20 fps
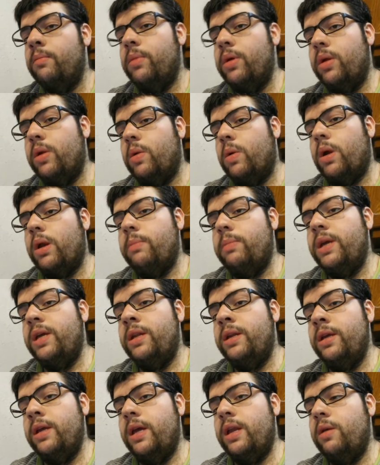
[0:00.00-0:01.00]
But you know what I
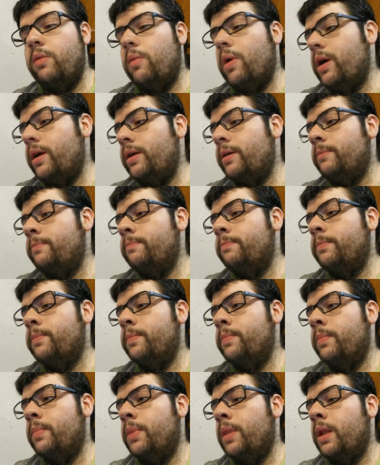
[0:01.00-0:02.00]
mean. Anyway,
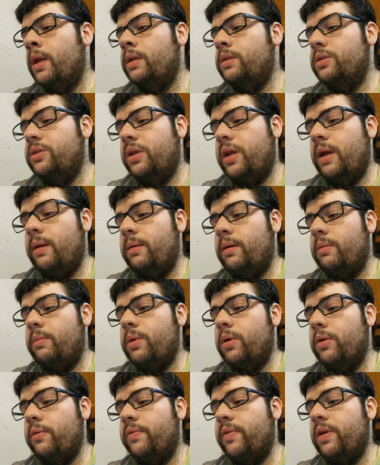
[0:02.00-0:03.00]
today I'm going to
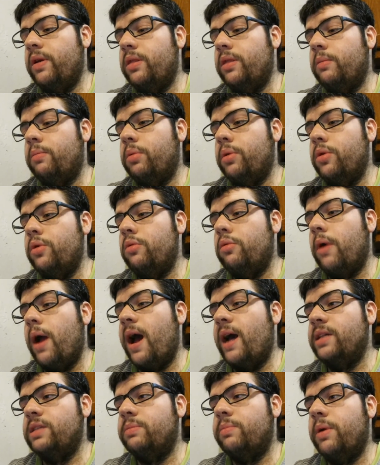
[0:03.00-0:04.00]
be reviewing the Blue
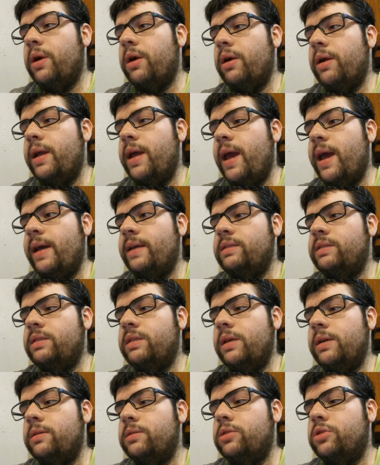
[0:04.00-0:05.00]
Raspberry
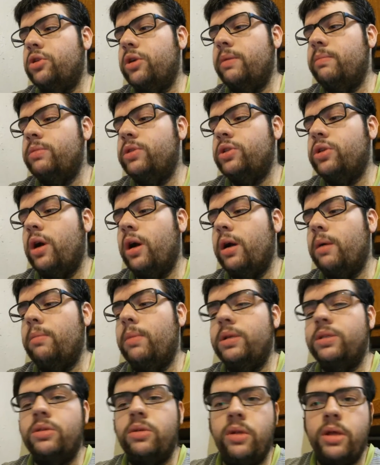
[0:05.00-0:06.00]
Ansi Extreme Shock
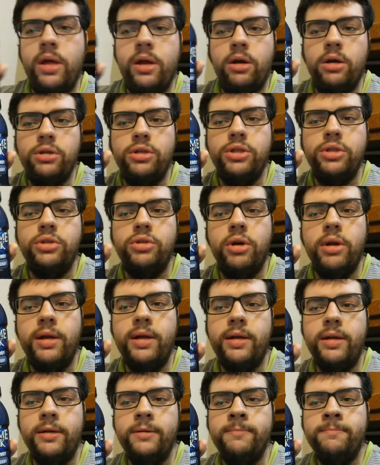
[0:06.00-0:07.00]
Muscle Energy
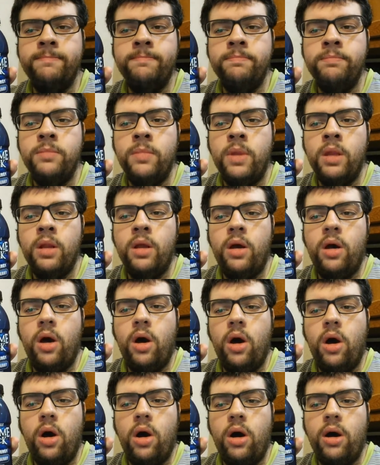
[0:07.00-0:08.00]
Drink.
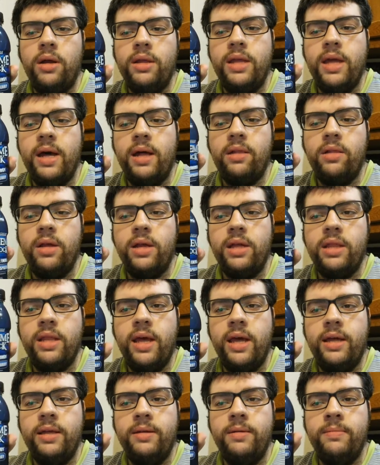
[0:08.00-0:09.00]
Aw, uh, yeah, look at
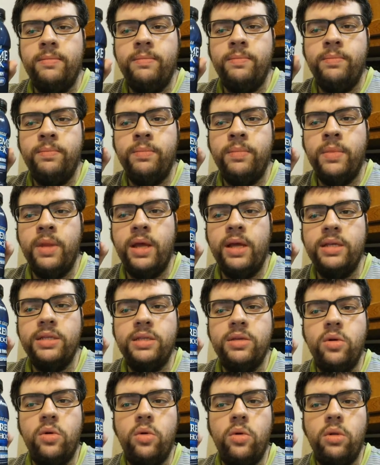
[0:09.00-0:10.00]
that.
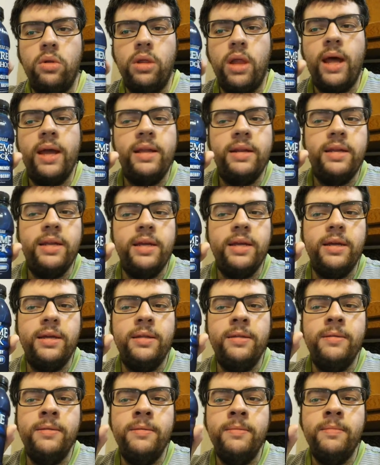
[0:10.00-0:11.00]
Has cool
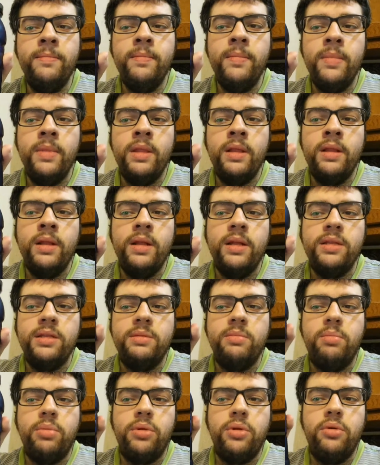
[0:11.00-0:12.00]
lightning.
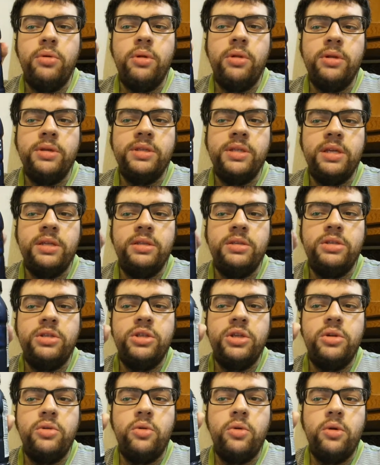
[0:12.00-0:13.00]
It's blue. It looks like the
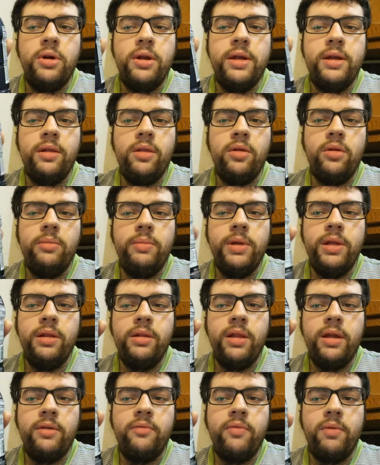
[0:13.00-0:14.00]
Chidori a little bit,
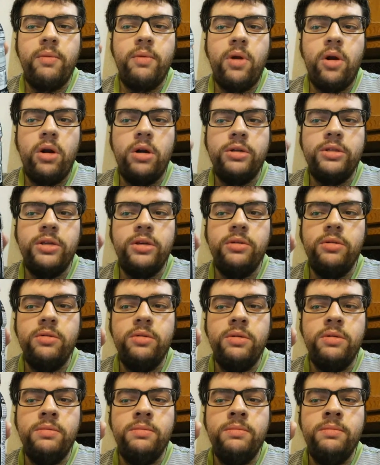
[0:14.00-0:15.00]
like from
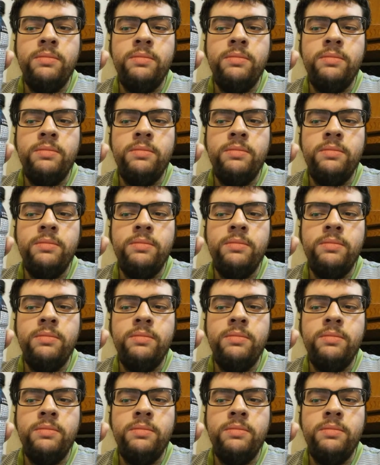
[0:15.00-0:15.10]
Naruto.